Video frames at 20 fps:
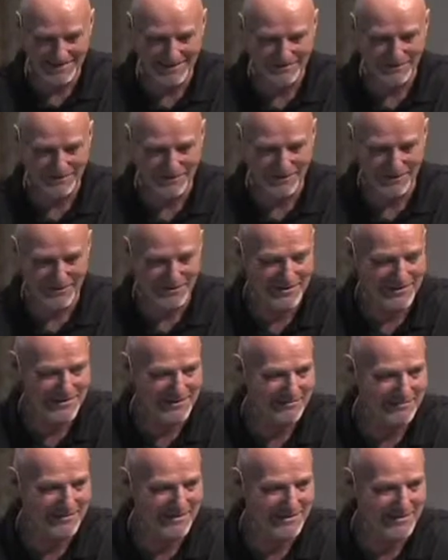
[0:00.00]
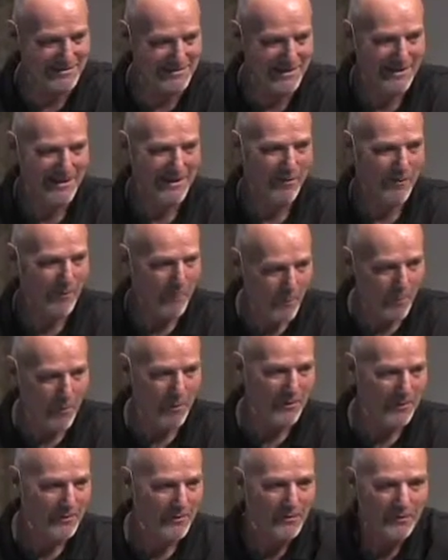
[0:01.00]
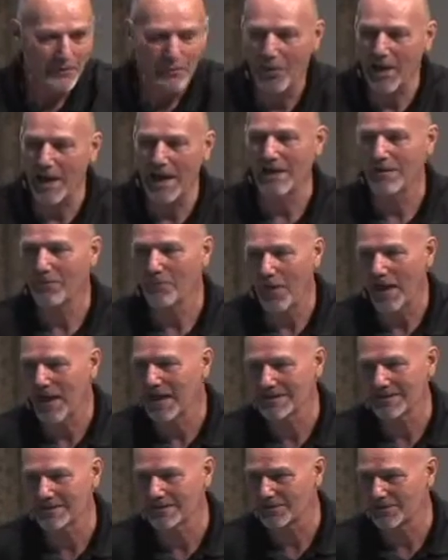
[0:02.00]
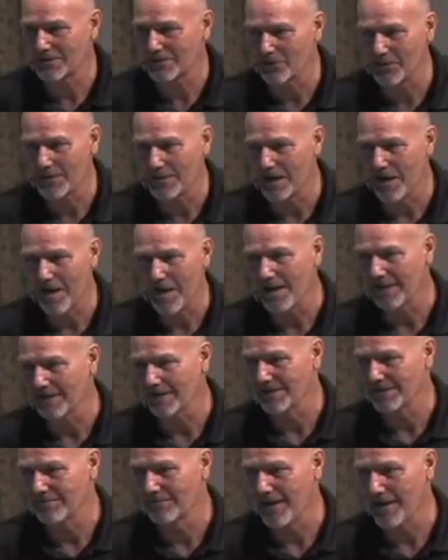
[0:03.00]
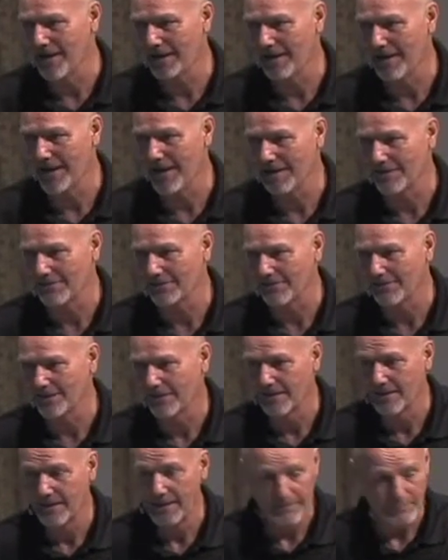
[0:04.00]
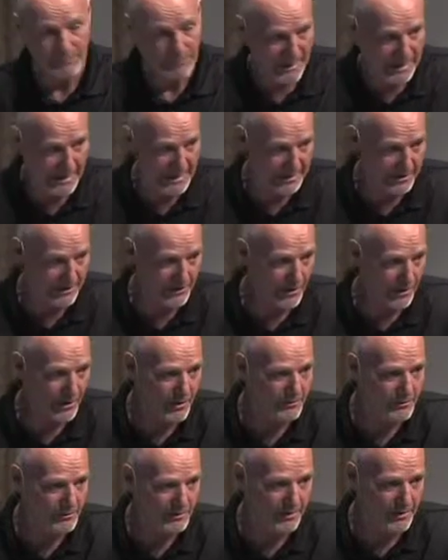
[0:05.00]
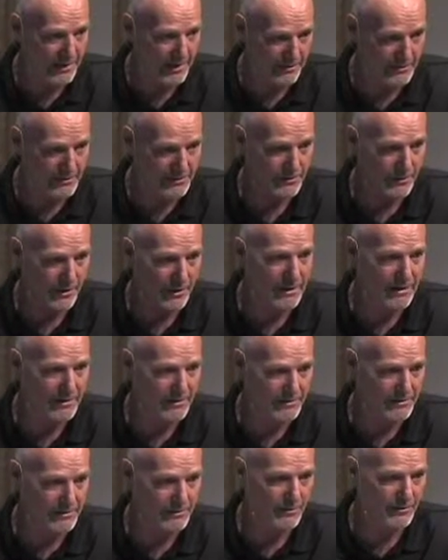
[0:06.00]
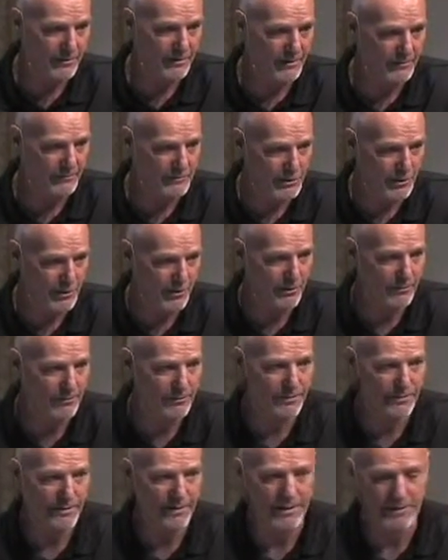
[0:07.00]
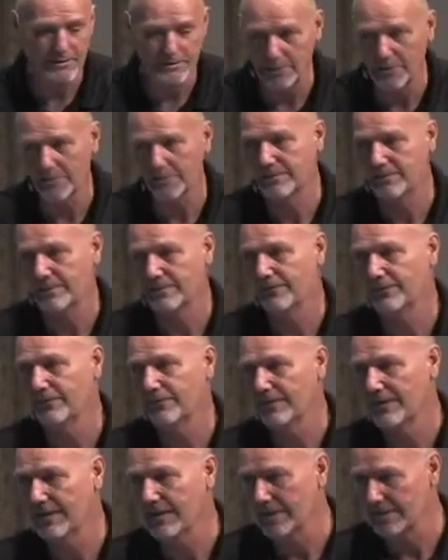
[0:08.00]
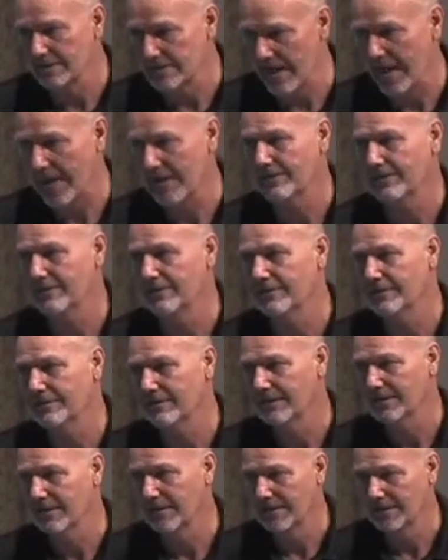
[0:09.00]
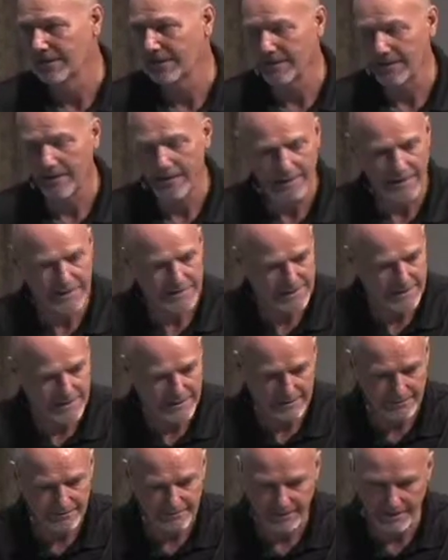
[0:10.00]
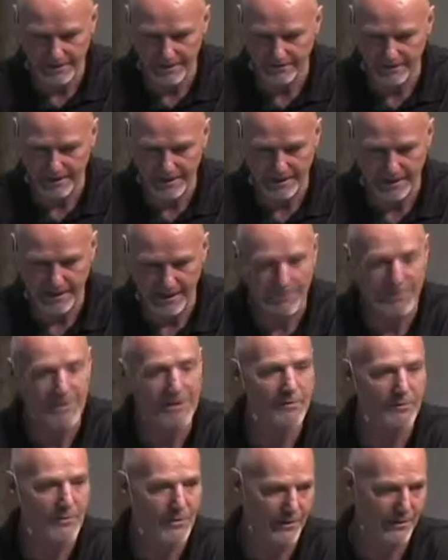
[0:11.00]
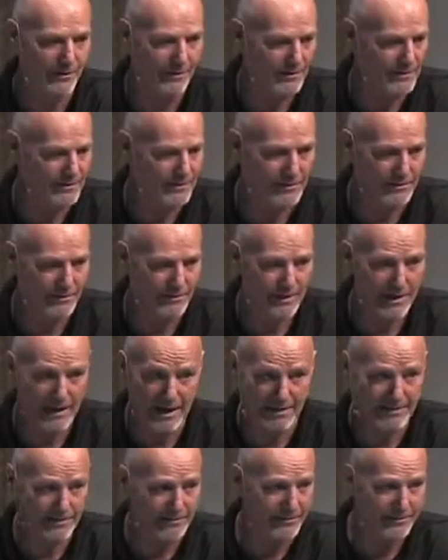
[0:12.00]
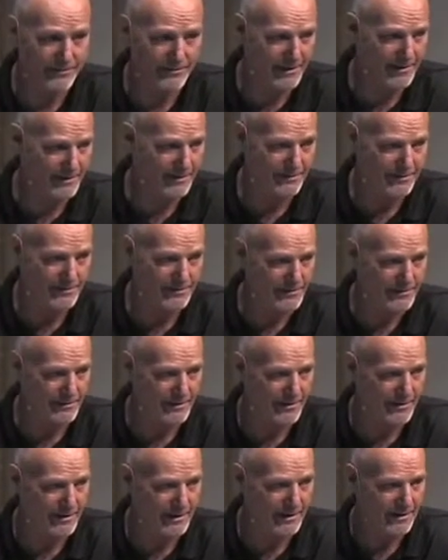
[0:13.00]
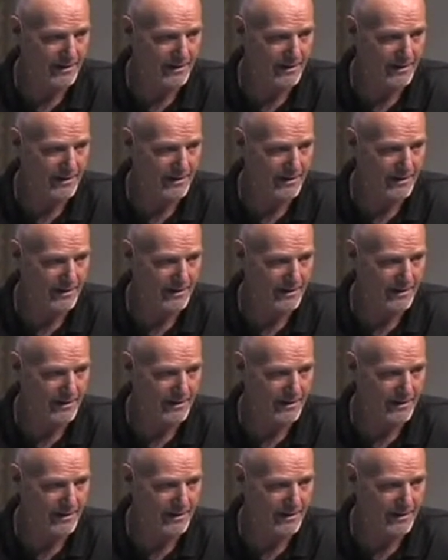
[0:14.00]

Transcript: if the Lord's with us, why, why is this going on in my life? But I can go to and study the story of Job and Joseph and Daniel, and I can see, you know what? I'm in the middle of the story. I don't know the end of the story.